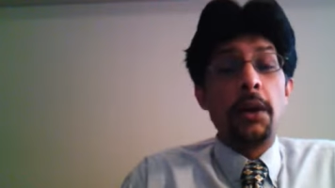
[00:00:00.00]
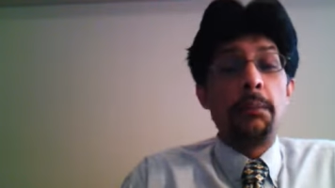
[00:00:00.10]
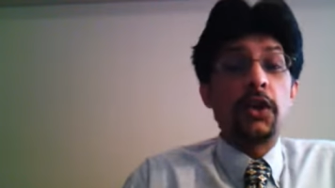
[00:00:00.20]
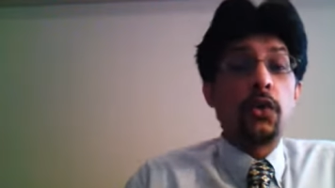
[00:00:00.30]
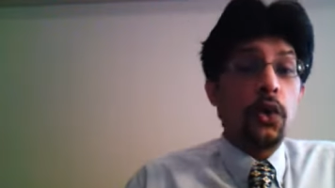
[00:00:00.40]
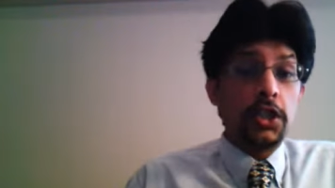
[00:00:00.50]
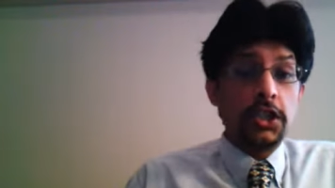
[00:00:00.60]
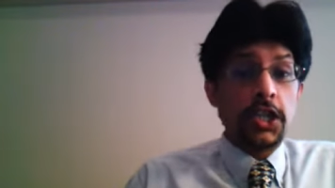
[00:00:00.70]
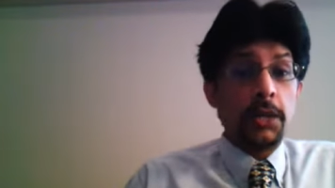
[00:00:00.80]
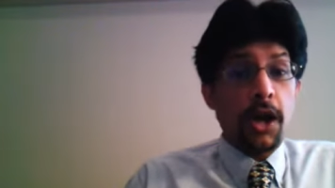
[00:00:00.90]
by
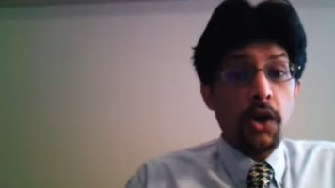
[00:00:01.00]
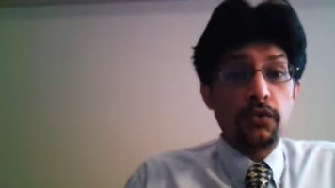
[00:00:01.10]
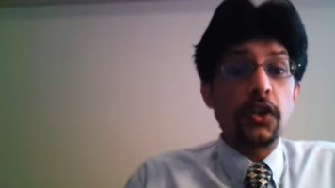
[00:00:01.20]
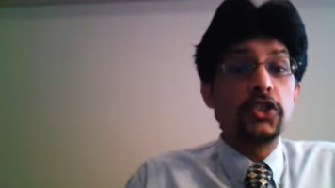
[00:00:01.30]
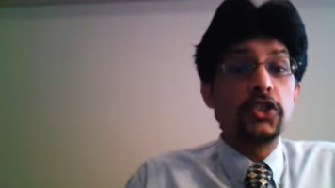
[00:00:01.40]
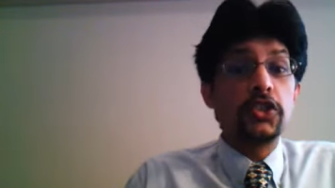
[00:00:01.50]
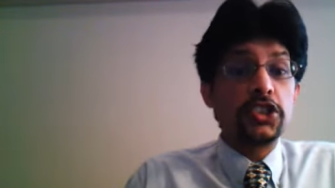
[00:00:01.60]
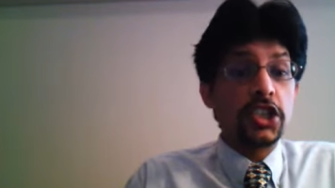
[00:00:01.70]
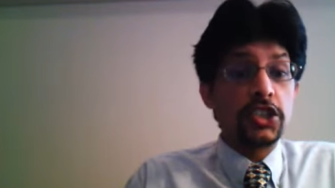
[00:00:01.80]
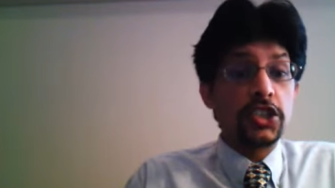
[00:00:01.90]
rolling them out for just
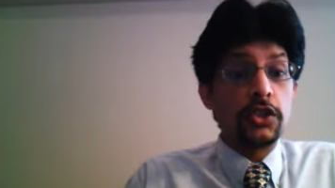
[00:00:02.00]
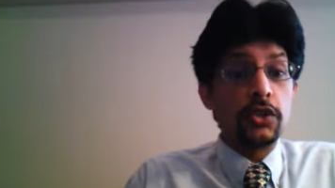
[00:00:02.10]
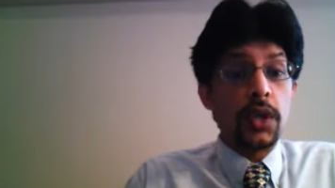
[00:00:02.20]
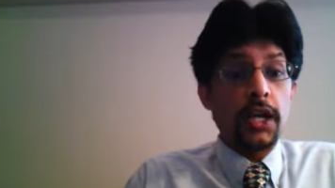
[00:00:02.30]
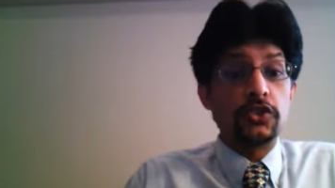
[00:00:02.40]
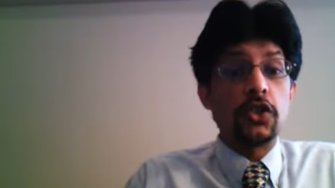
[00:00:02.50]
62 runs.